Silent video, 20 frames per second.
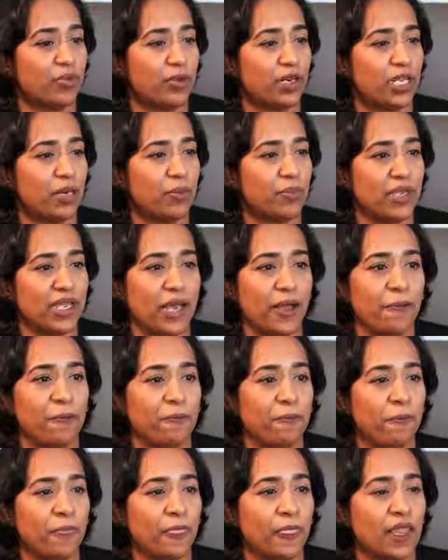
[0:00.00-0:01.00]
up, yeah.
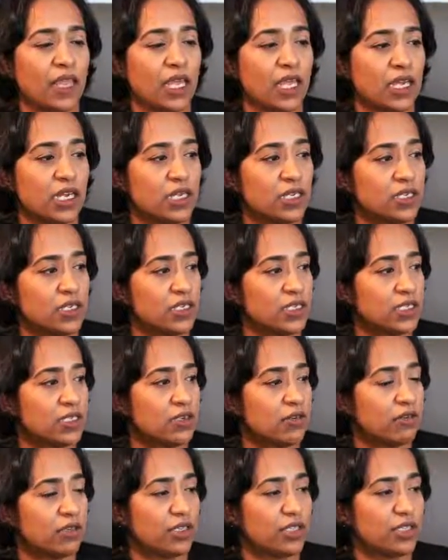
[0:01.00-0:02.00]

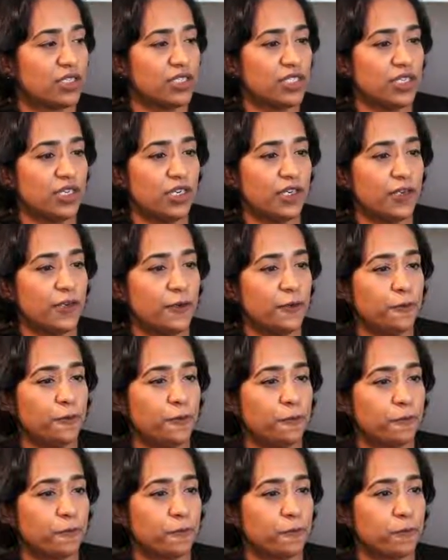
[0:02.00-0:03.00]
So continue.
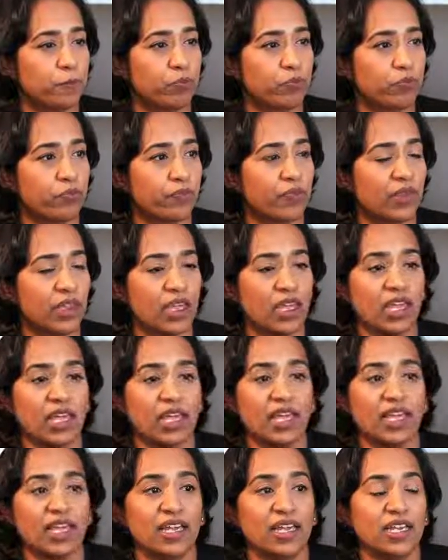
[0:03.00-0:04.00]

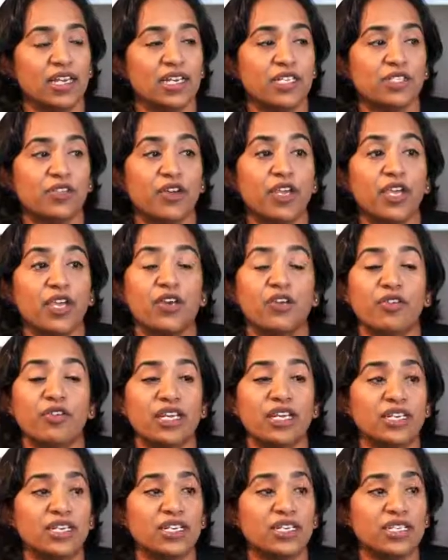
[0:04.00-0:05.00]
So here
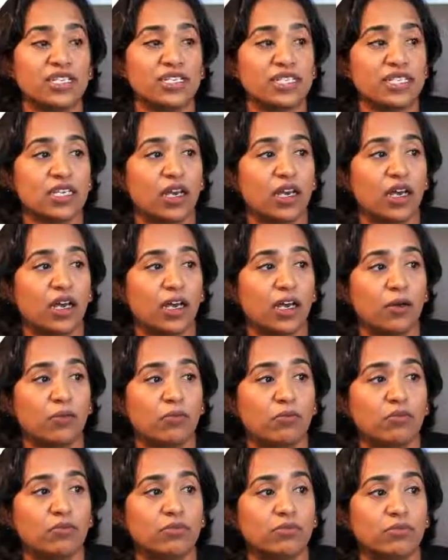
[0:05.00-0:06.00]
is
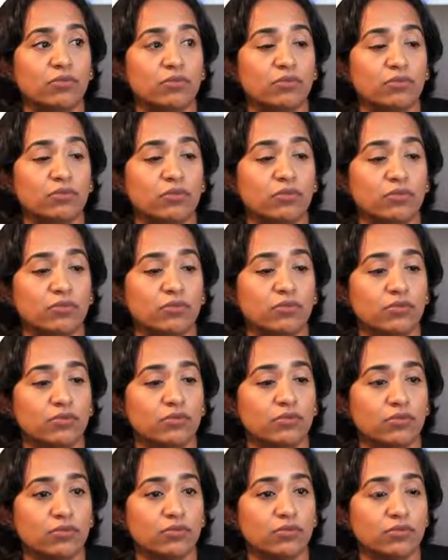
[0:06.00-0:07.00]
the
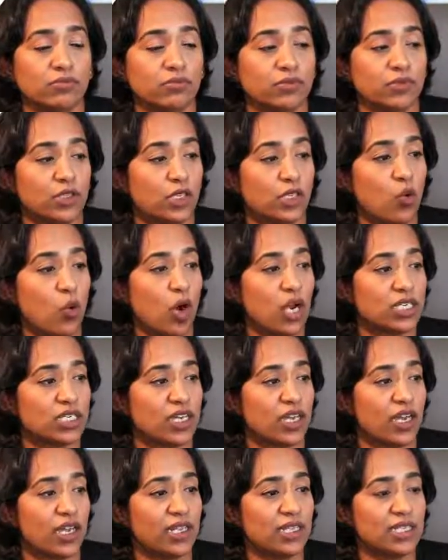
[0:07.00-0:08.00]

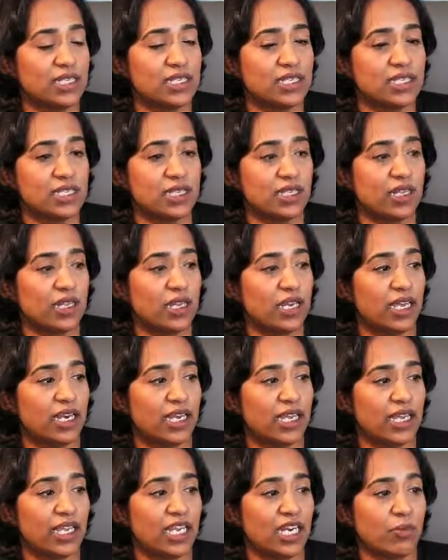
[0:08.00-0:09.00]
quartiles. And
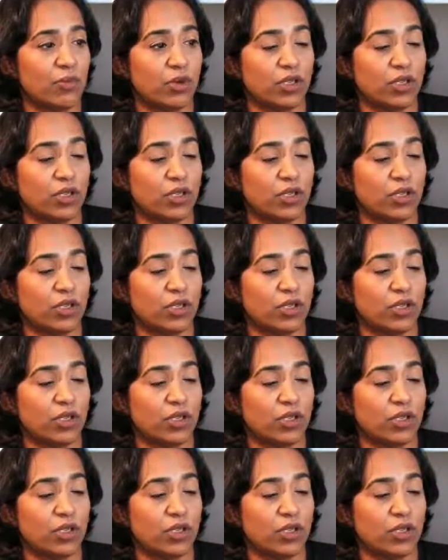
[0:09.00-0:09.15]
again, I'm going to